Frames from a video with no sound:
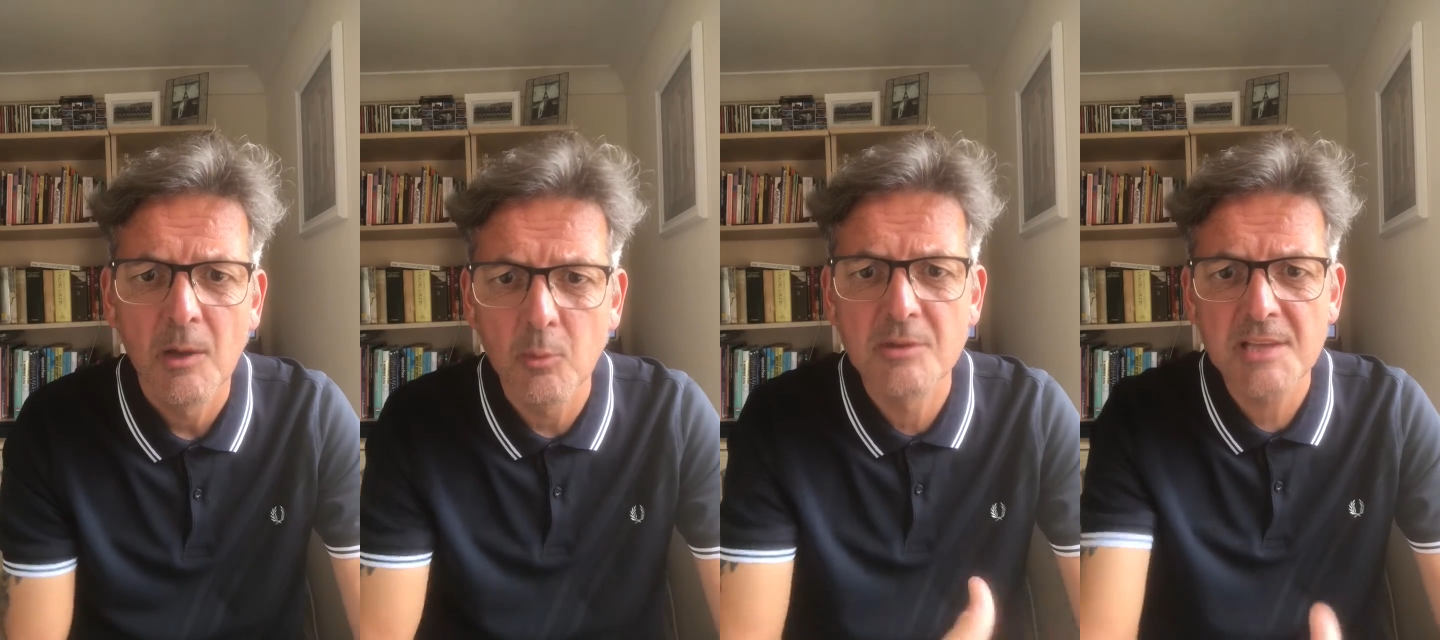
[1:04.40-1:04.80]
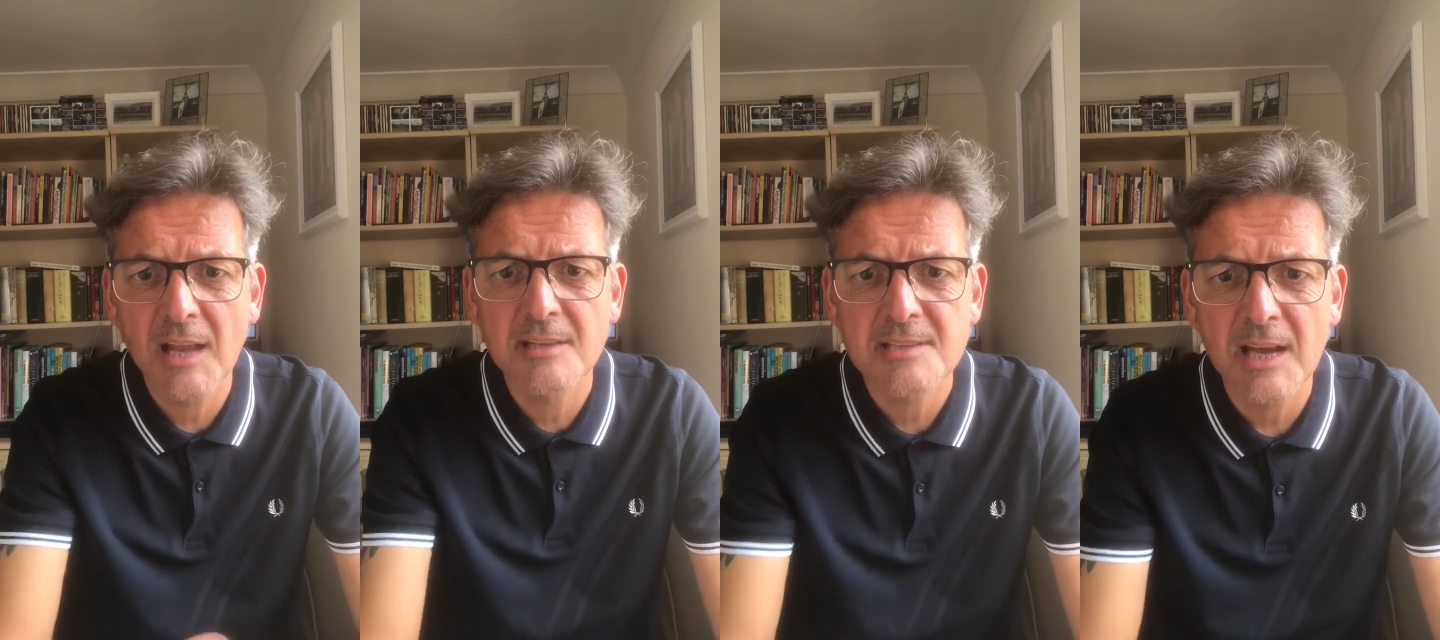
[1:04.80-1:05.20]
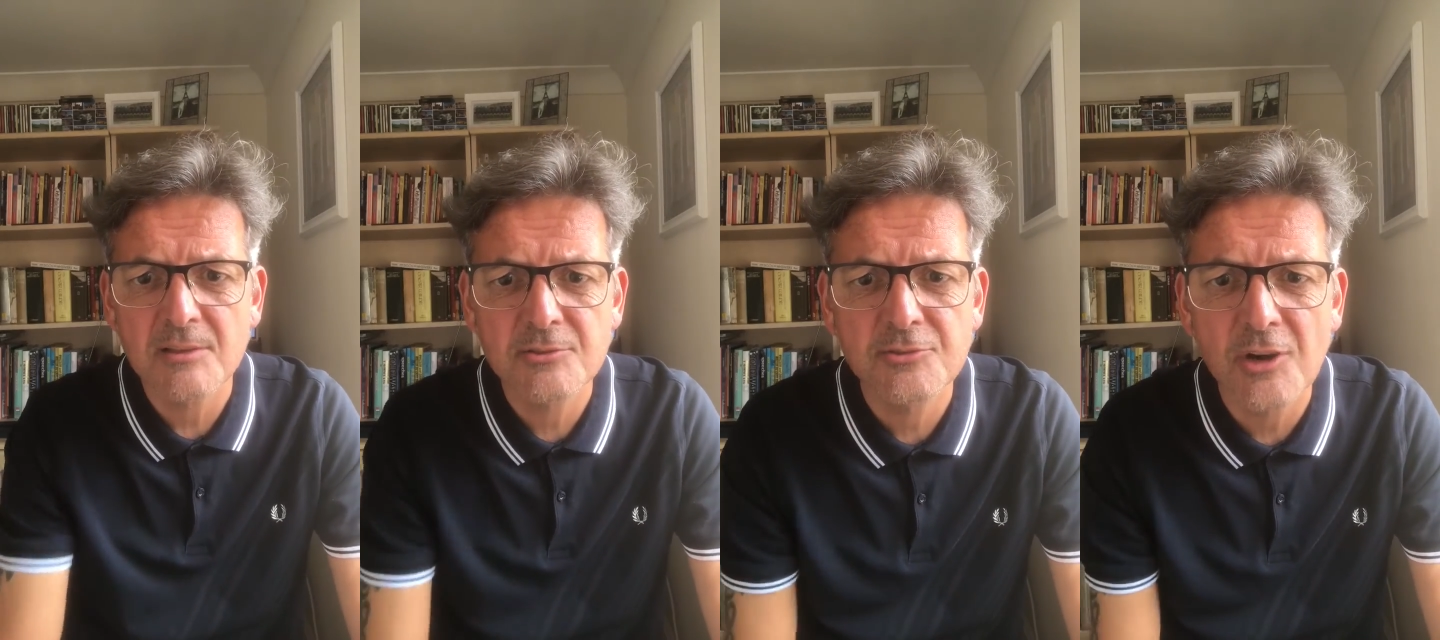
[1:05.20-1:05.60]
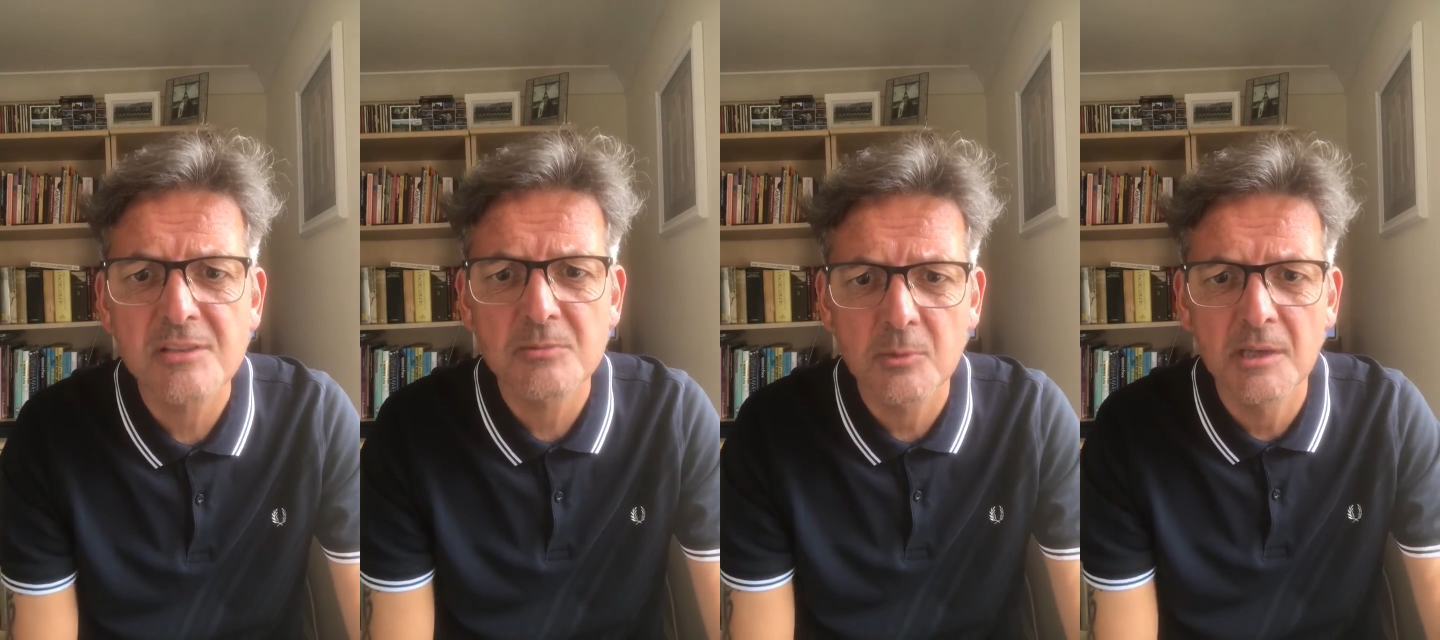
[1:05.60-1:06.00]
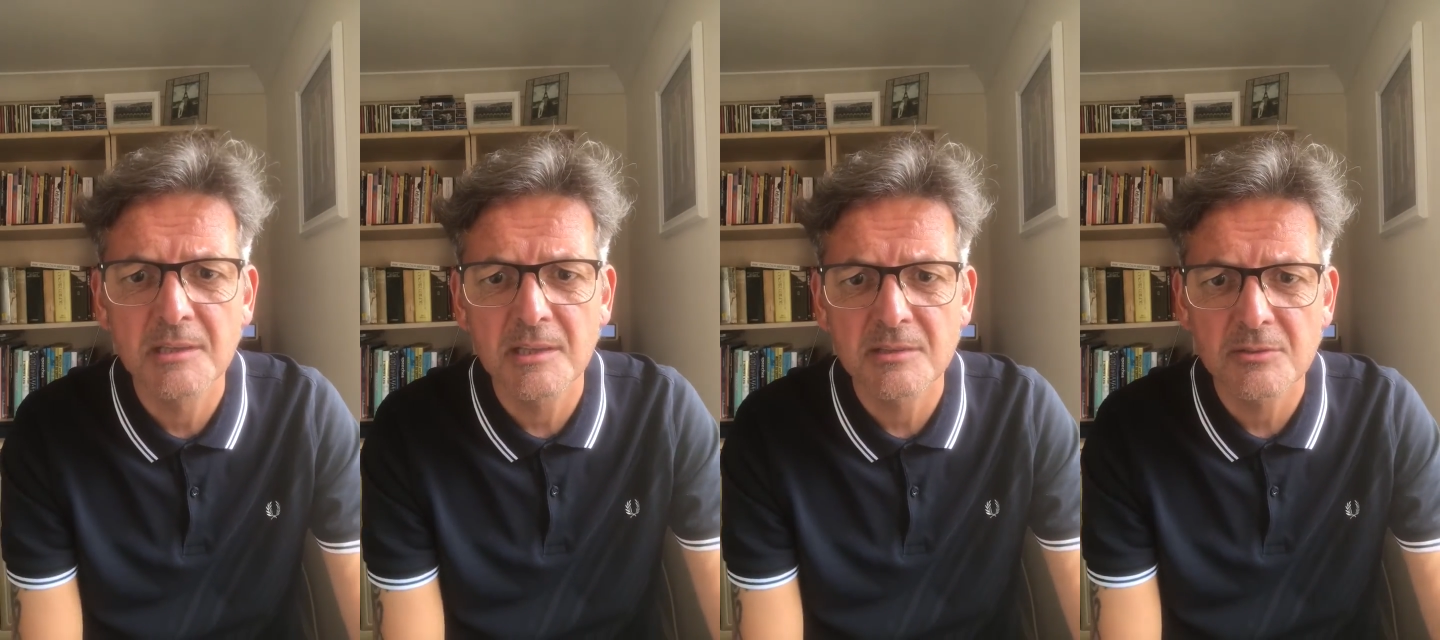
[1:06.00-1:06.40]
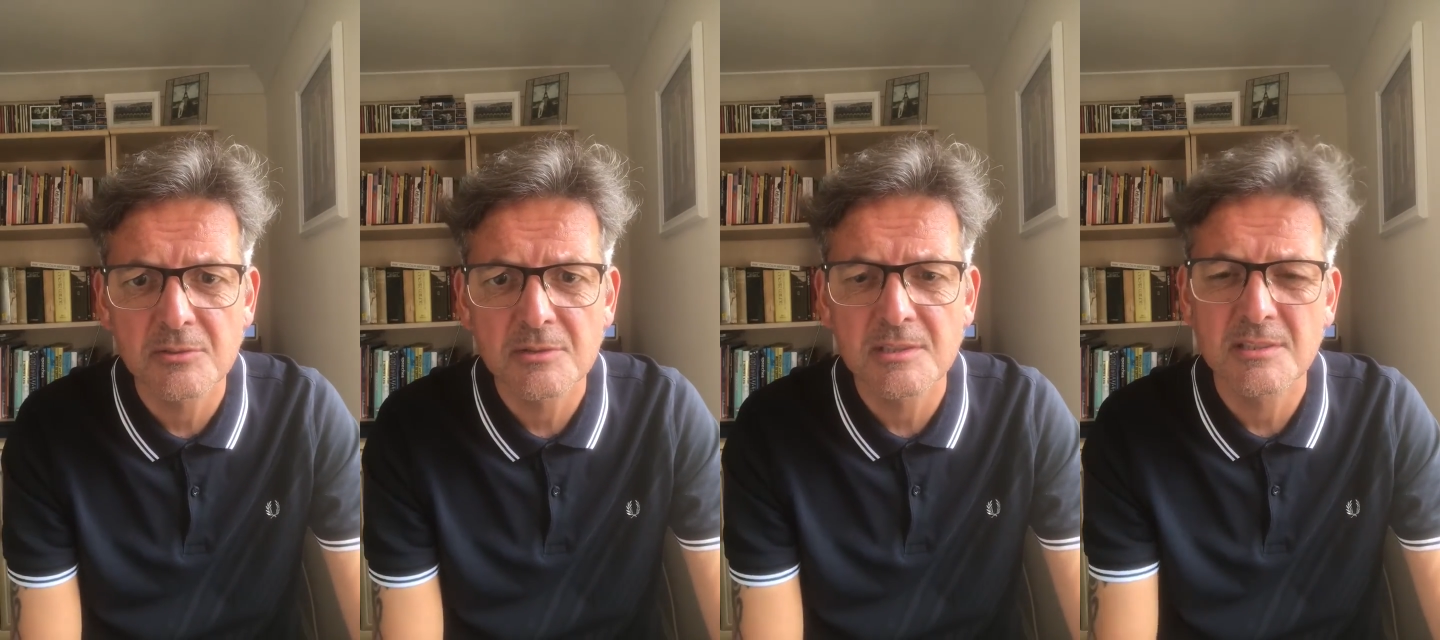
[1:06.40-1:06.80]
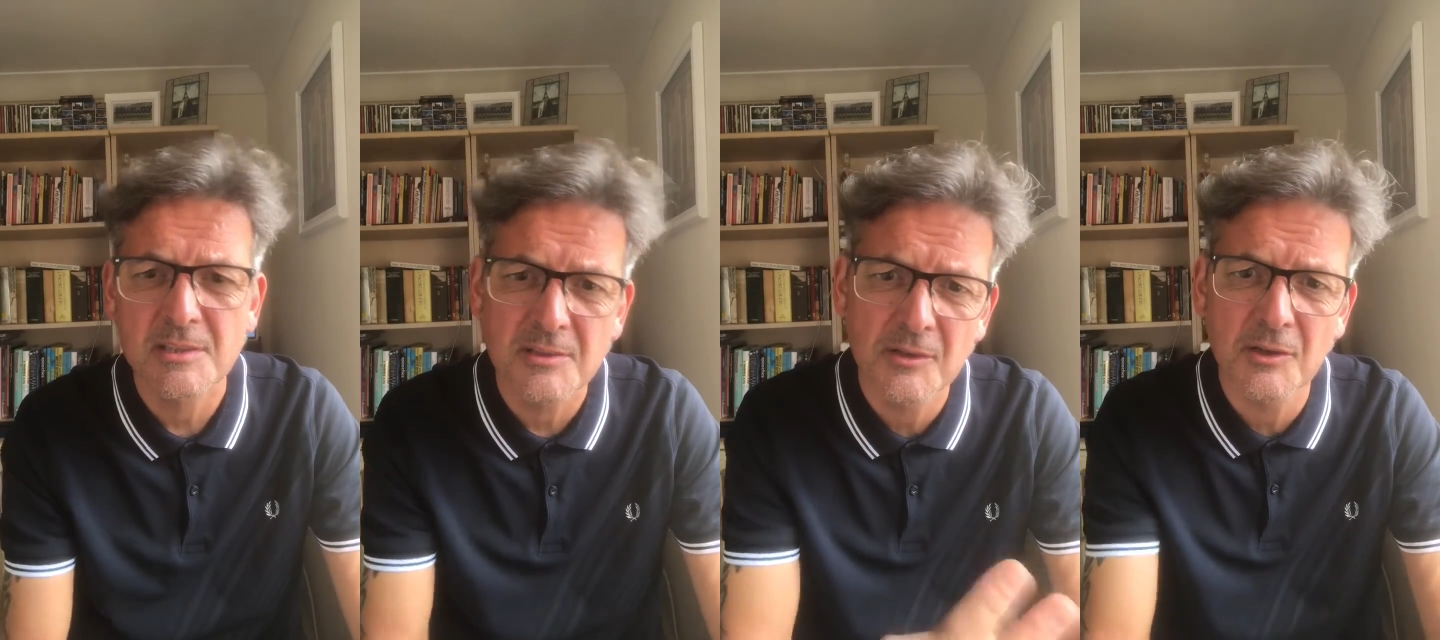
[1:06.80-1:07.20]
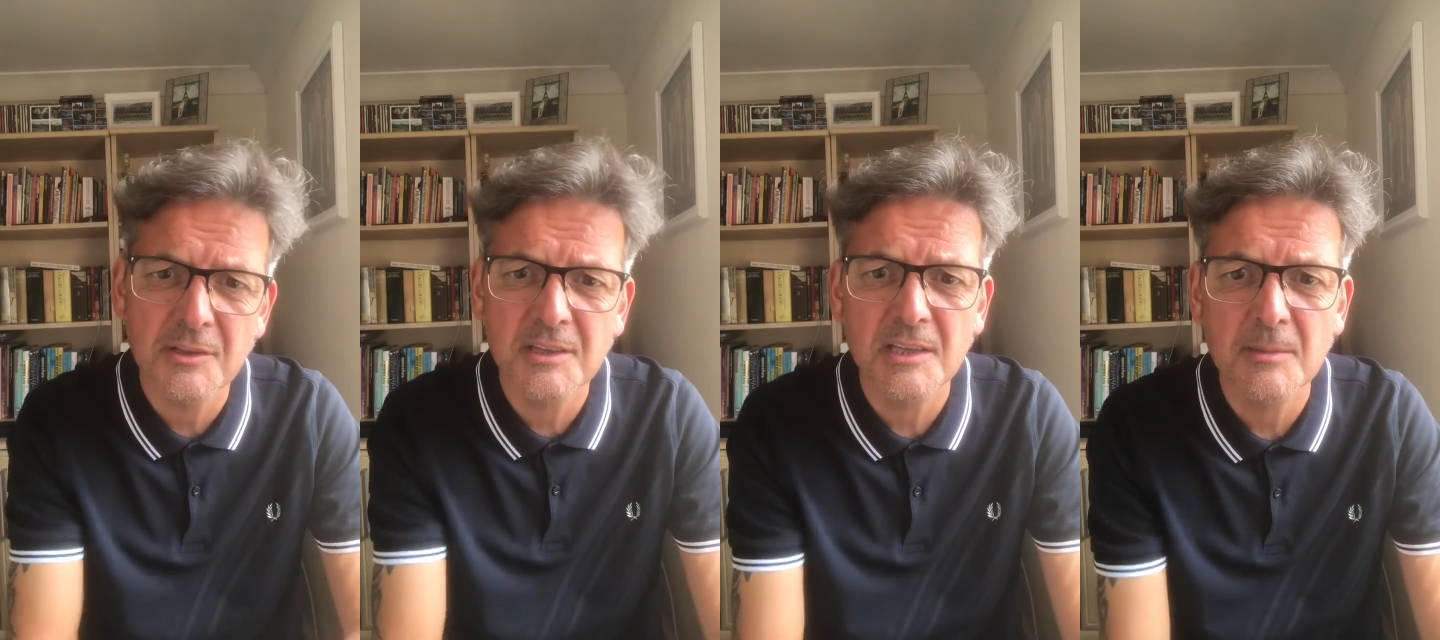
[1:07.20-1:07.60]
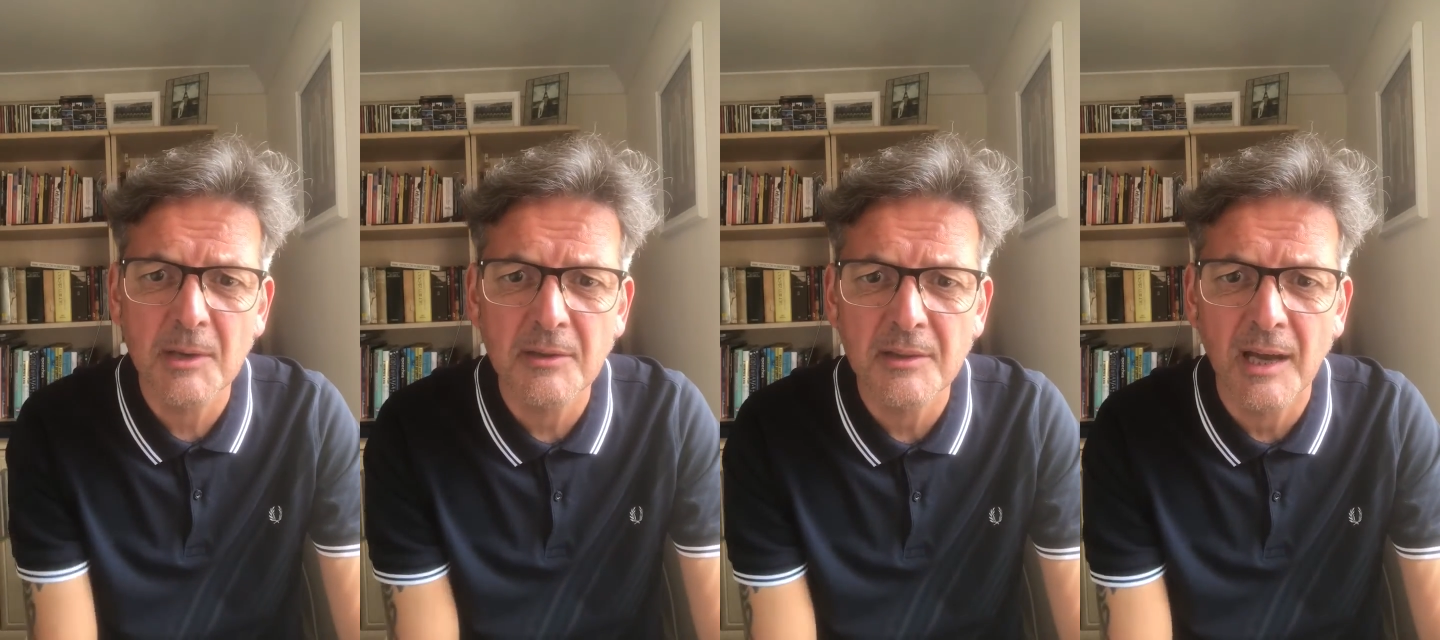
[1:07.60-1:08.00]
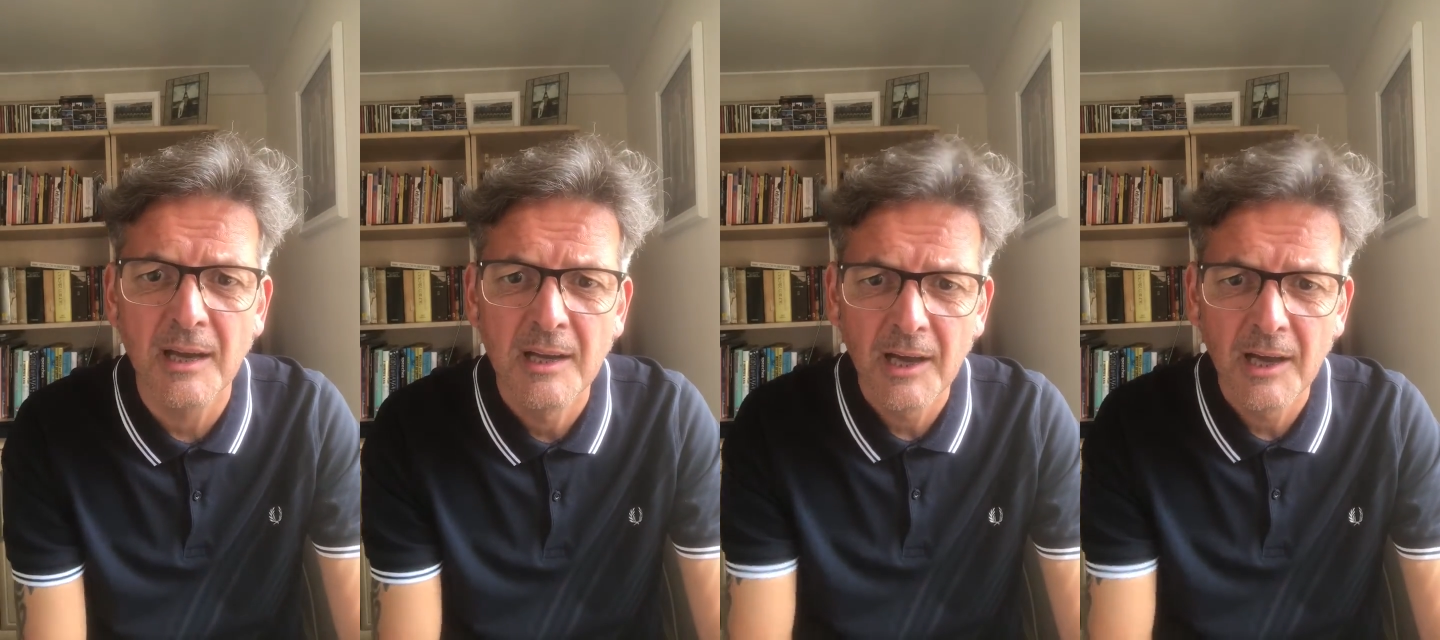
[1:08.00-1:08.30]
will tell us how trustworthy a source is. So you've got to think about that.